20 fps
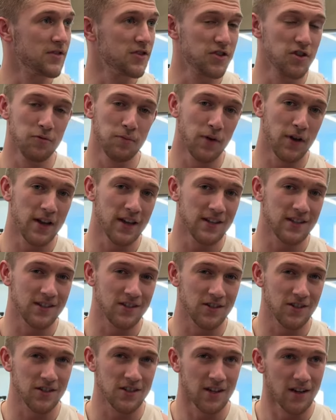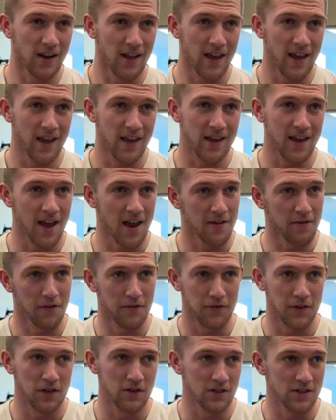Two plates, just did a kind of a
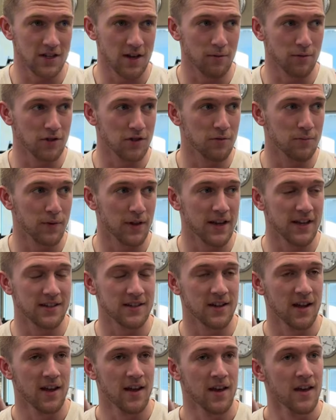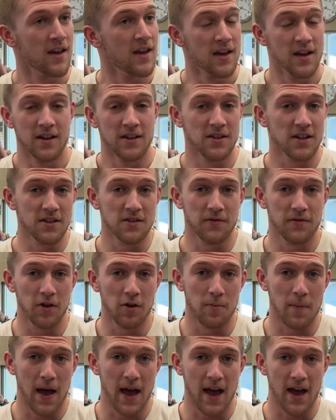feeler set with two plates. Doesn't
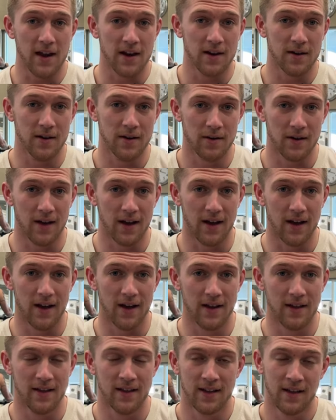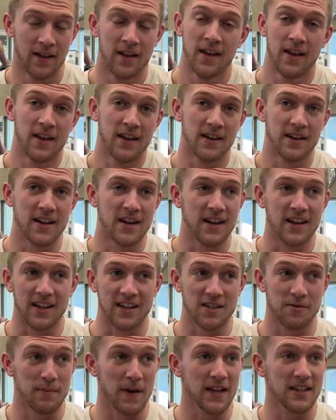feel bad. Didn't
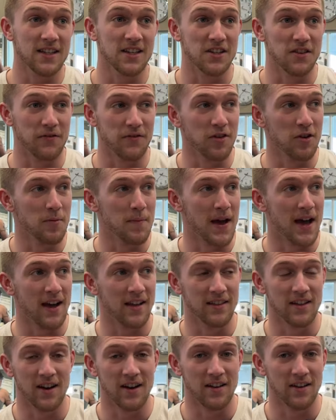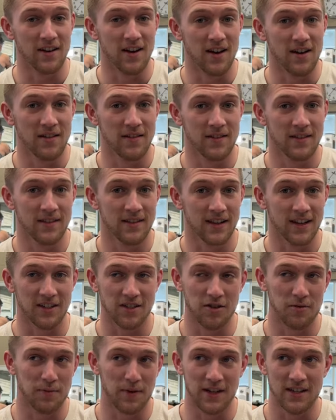expect it to feel bad though, you know?
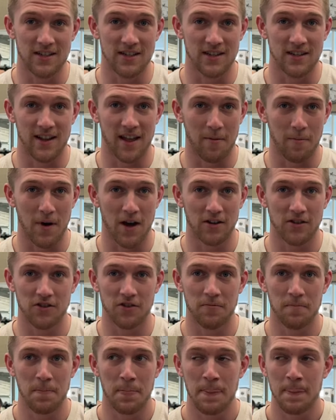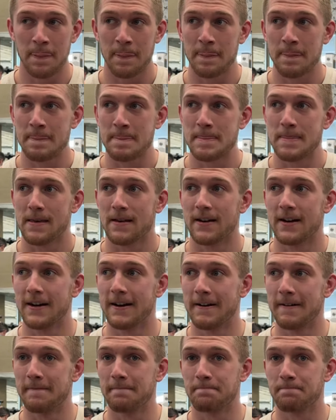Like two plates isn't that much.
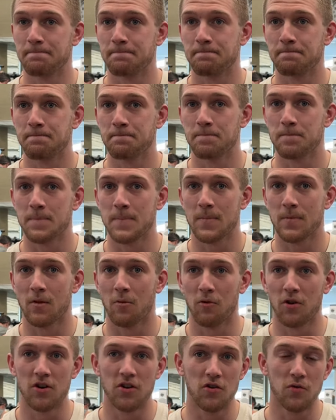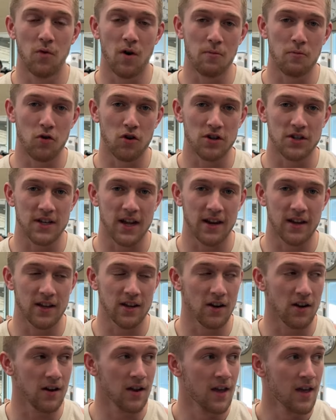We're gonna do one more set
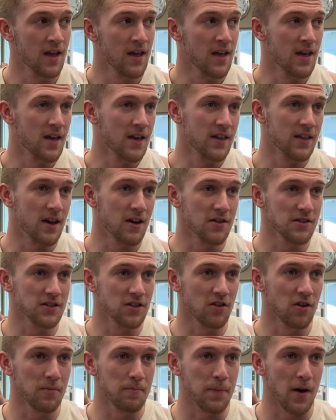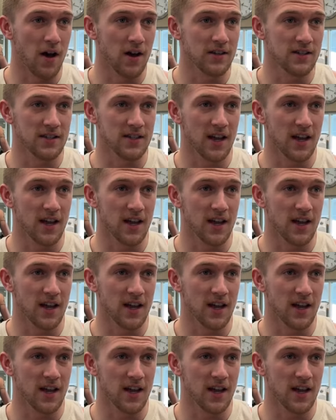here. That was a little pause